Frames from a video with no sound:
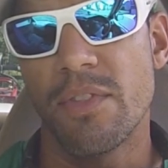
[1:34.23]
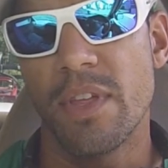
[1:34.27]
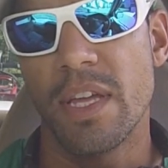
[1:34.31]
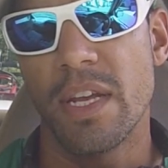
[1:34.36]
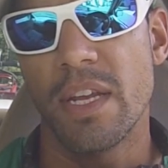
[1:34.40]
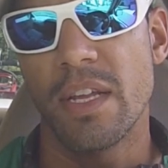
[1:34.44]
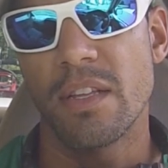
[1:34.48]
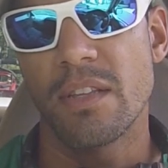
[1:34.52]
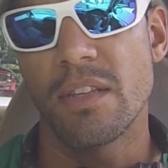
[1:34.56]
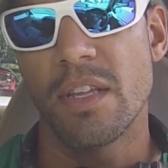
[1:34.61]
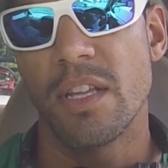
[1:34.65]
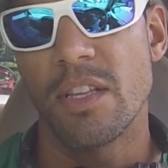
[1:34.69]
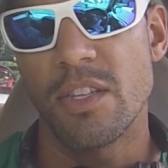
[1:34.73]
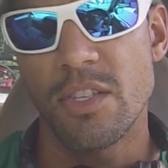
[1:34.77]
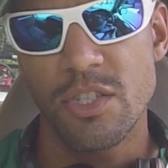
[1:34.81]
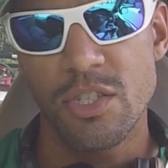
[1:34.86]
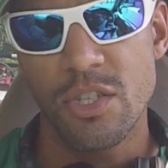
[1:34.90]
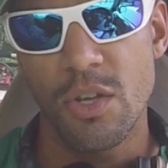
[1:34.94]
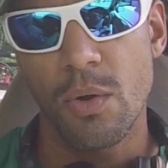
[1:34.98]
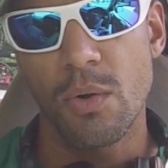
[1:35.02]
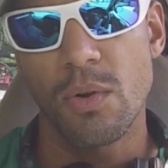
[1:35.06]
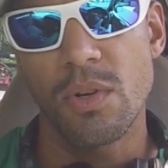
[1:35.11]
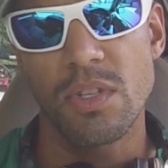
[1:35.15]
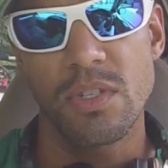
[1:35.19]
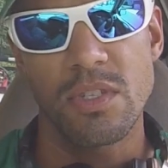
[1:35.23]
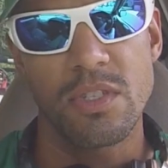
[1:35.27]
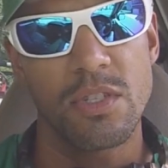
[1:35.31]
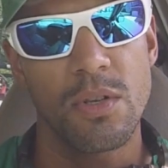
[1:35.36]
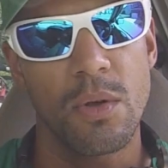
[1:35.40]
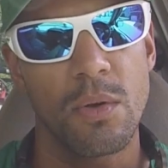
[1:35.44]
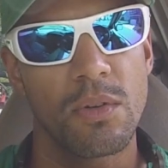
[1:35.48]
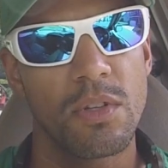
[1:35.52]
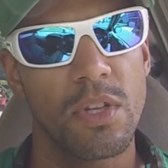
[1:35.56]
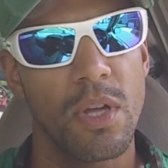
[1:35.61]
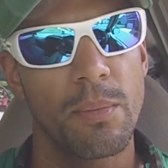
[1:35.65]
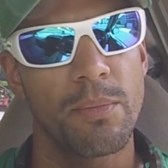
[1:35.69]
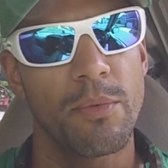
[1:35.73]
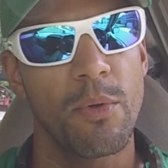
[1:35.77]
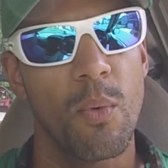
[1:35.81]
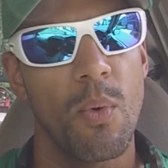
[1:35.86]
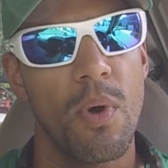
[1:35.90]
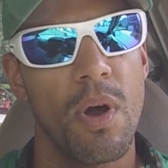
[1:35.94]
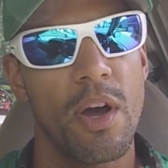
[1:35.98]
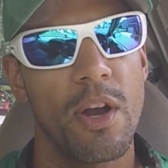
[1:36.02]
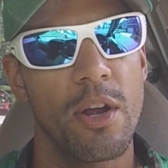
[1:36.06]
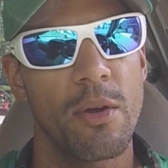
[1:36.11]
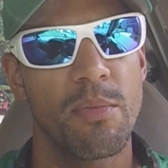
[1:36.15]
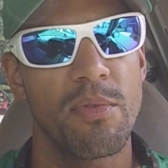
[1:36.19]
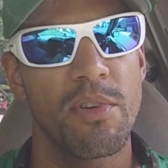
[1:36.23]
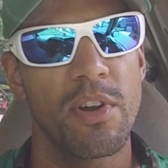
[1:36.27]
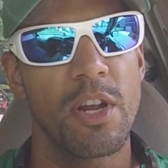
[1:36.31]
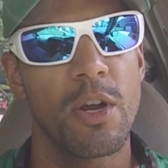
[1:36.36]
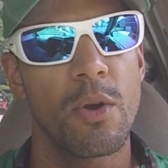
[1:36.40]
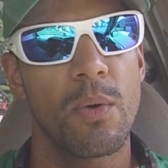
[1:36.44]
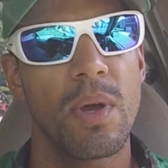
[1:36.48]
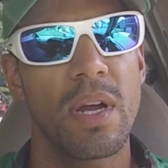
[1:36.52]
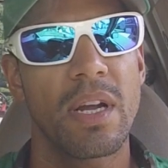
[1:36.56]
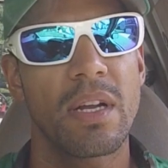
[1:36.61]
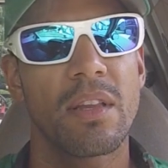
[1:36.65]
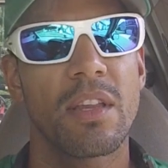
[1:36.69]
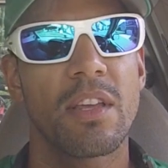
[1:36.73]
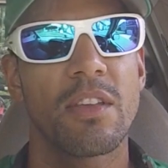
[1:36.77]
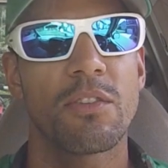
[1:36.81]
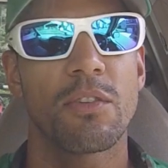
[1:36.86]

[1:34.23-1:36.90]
that it soaked up the water pretty quickly,